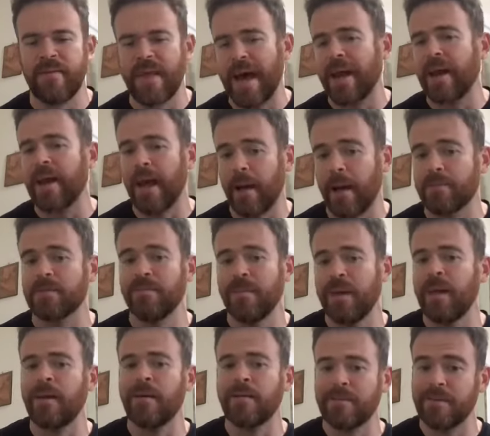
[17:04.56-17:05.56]
that helps
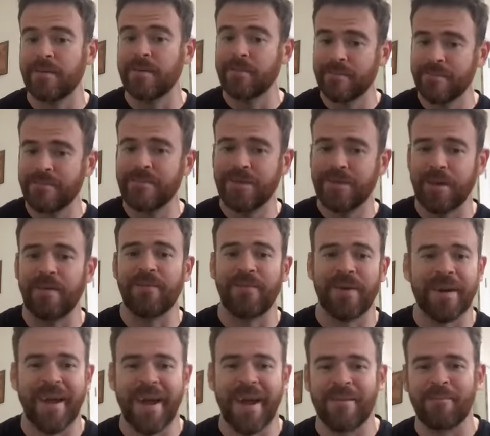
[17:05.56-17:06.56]
me to chill the
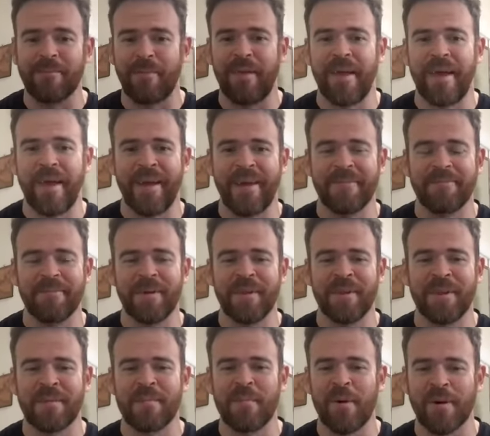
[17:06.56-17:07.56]
fuck out and play a
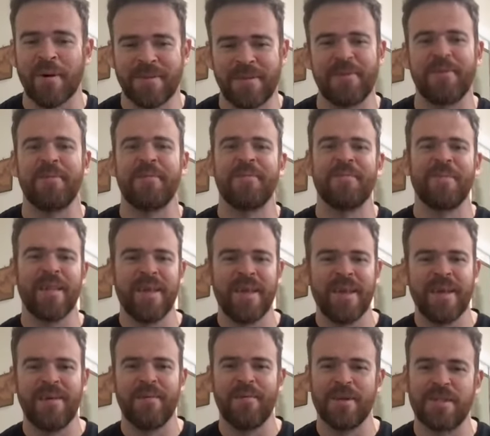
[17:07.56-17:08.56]
little more too,
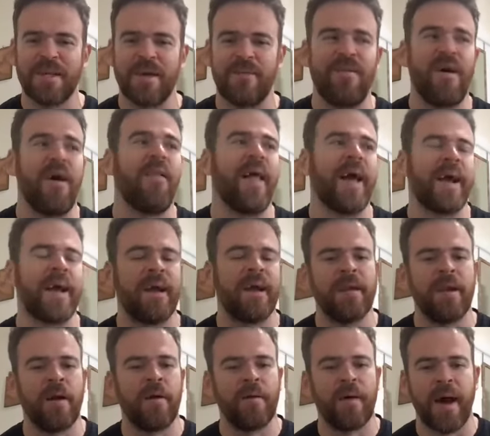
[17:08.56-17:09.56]
which I felt like
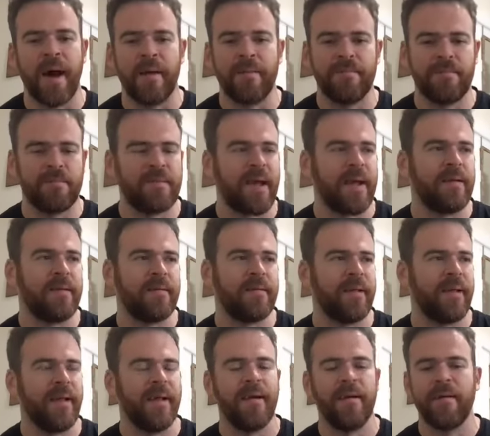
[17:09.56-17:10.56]
I tend
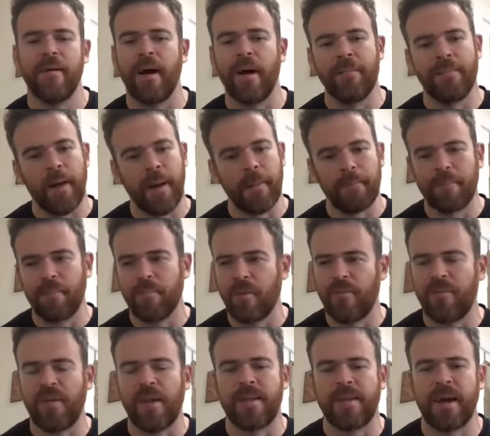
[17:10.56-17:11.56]
on my
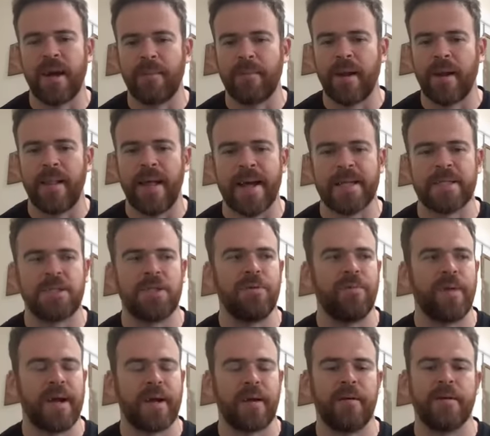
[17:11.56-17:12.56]
reflecting on my last 2
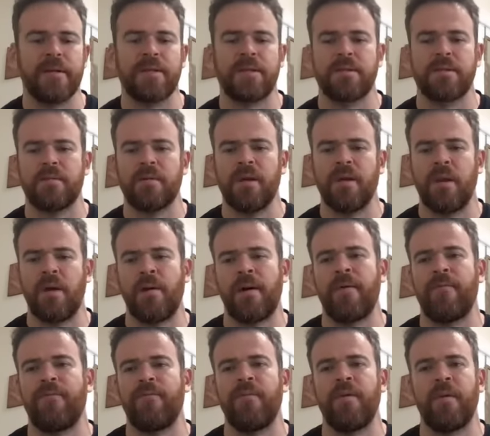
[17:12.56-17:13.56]
records,
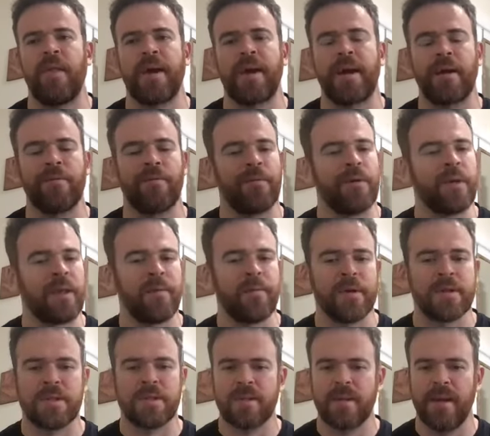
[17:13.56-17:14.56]
I feel like
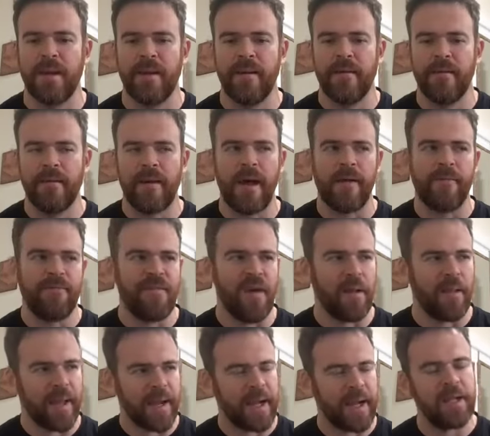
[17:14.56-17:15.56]
I
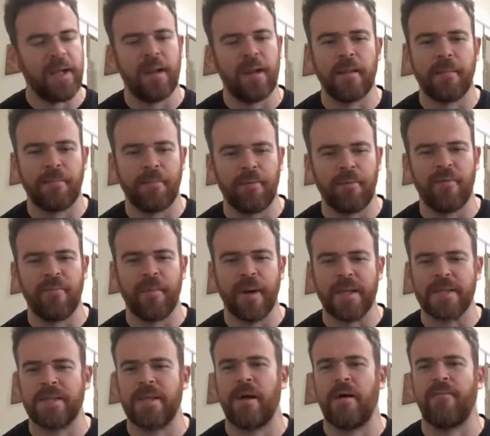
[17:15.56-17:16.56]
felt like I needed to prove
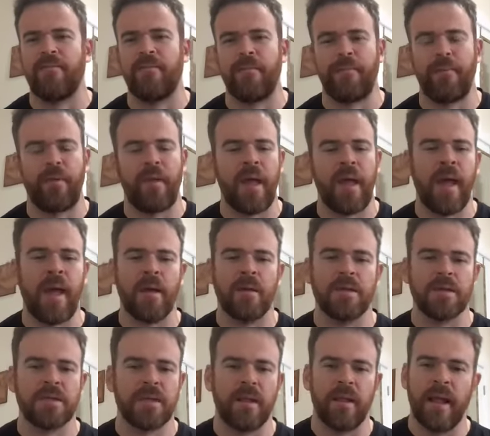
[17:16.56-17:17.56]
myself and play and
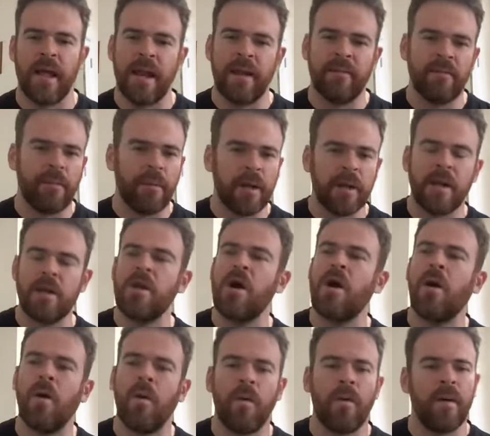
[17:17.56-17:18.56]
just let everybody
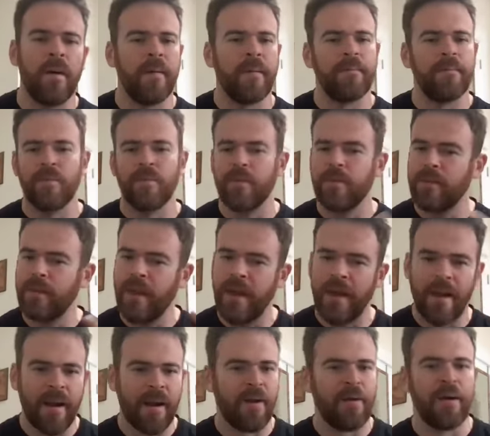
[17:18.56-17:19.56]
know,
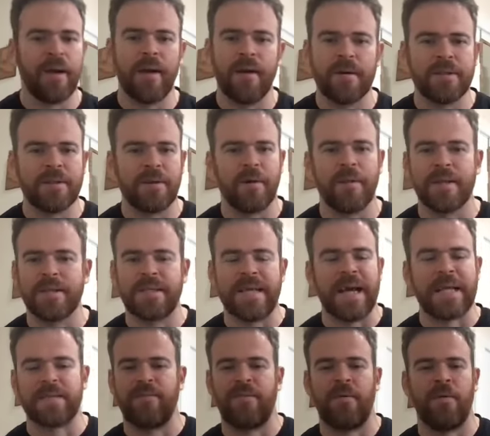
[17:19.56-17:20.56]
here's all the
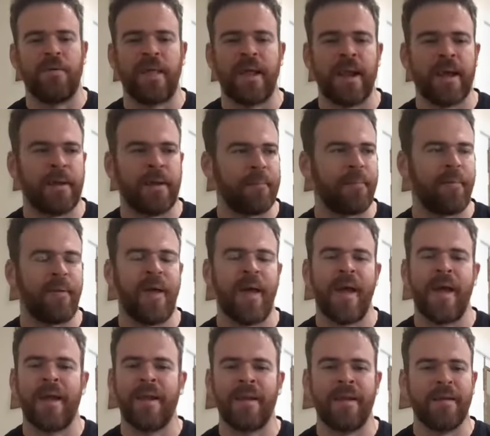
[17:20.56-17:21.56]
saxophone that I can
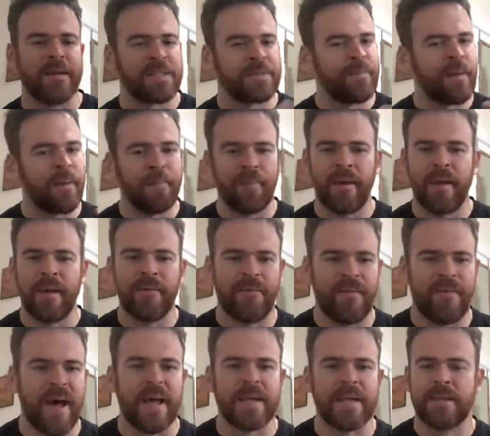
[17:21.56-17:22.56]
play, and here's me playing
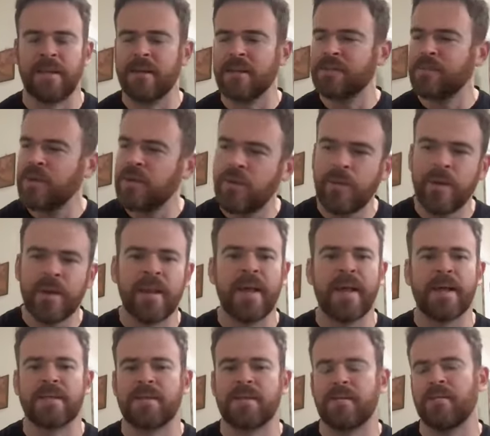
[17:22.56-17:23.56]
fast, and here's me doing
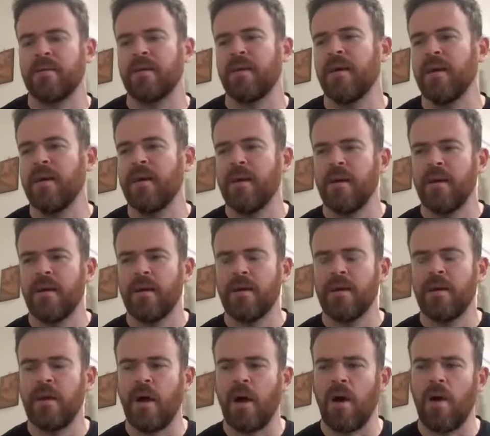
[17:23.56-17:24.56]
this, and
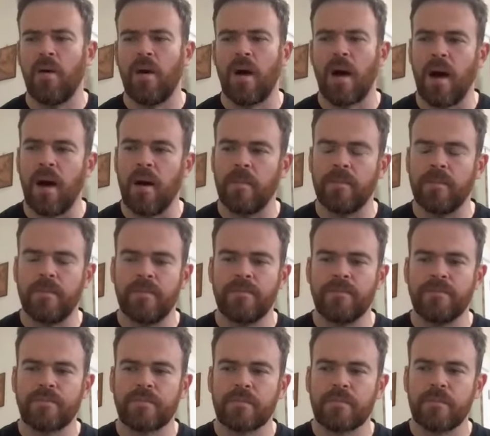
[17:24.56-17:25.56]
you know, um,
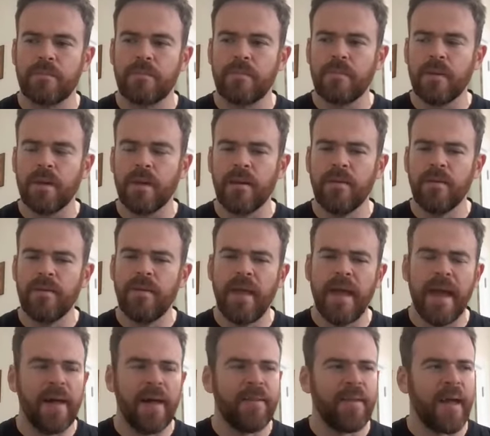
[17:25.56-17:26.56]

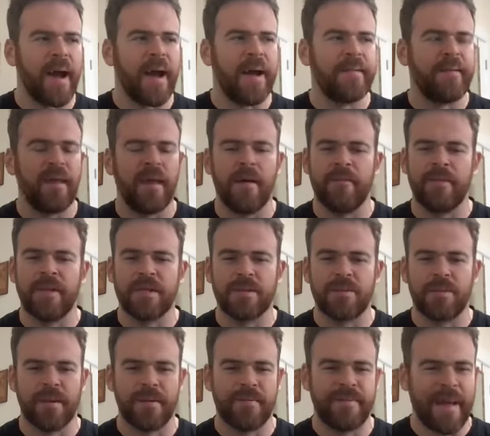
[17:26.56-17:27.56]
yeah, the idea of just
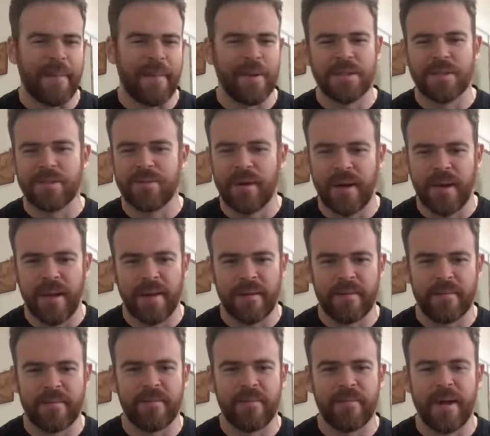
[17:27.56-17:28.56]
sort of
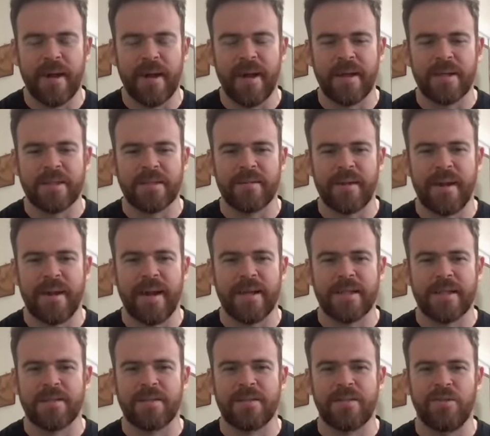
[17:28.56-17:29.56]
demonstrating
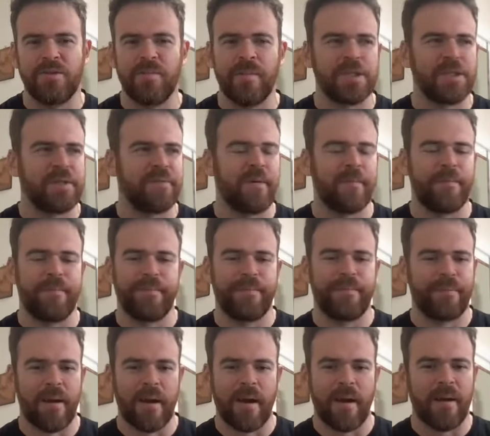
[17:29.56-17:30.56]
as too much of a
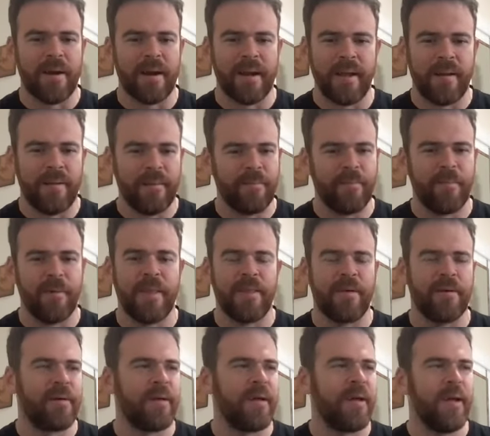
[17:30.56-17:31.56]
priority,
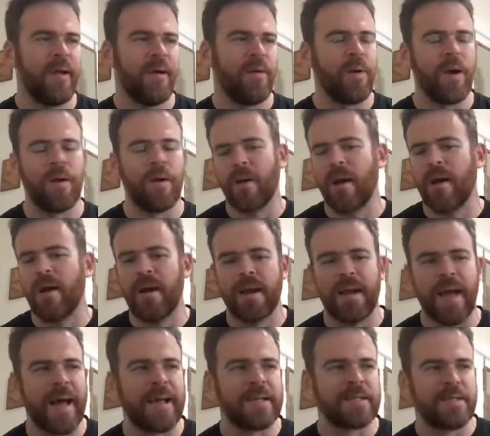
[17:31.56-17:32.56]

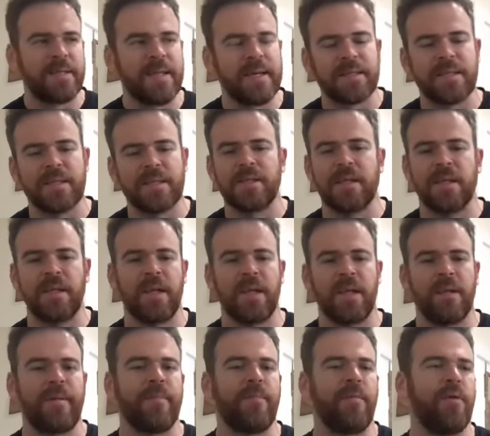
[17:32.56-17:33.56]
whereas this is a
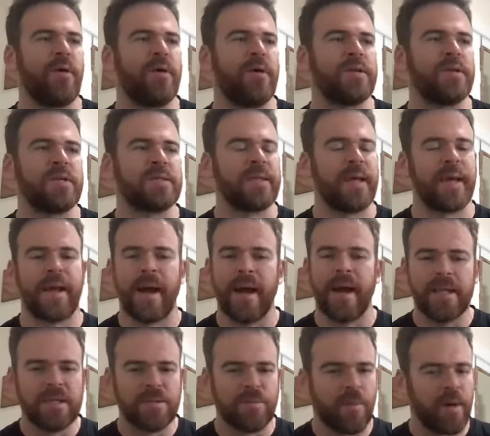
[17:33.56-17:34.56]
little bit more just like
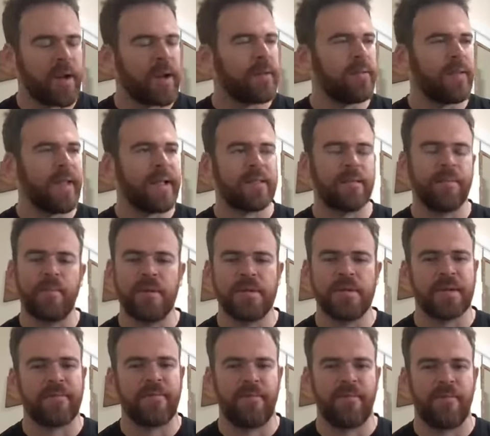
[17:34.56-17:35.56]
I just want to let the
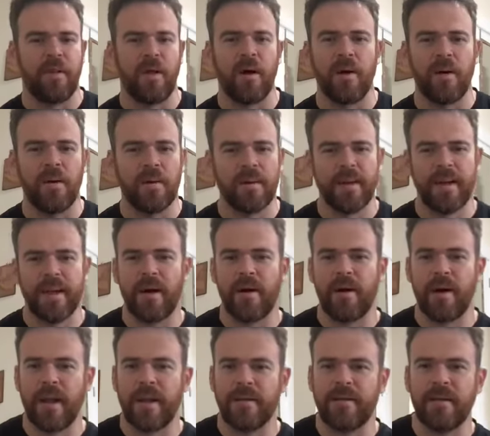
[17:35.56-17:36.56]
music flow, and
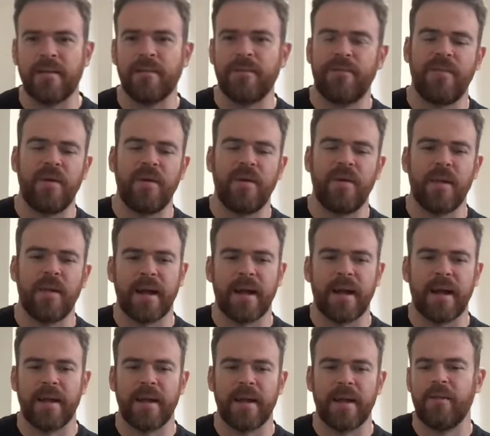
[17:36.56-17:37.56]
I didn't feel like I
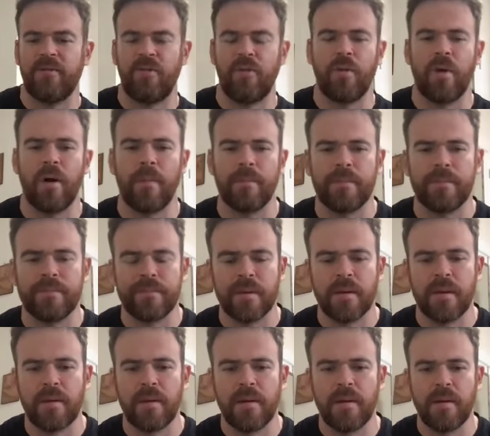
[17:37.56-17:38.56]
needed to
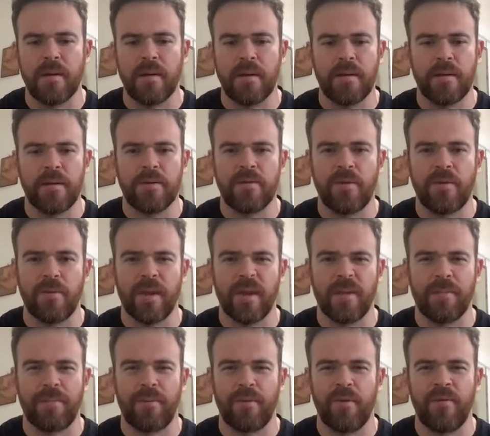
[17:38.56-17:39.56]
really
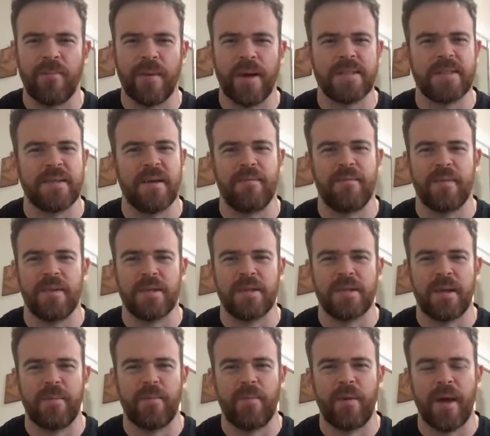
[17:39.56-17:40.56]
prove myself in the
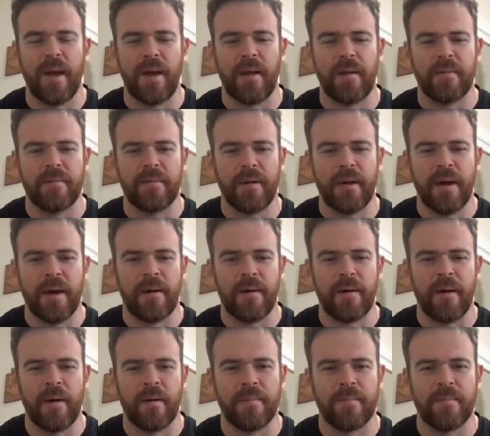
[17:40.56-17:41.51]
same way. I don't know.